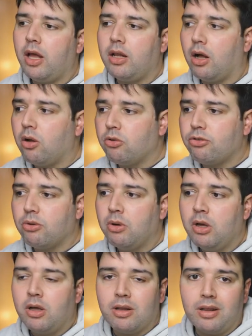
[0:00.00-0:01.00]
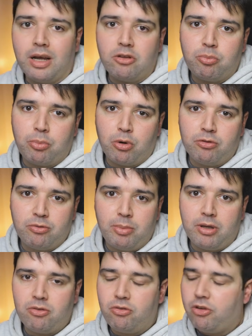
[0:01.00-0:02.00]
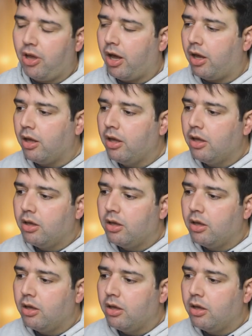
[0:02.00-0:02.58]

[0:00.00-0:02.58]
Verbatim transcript: and also light probe-based GI.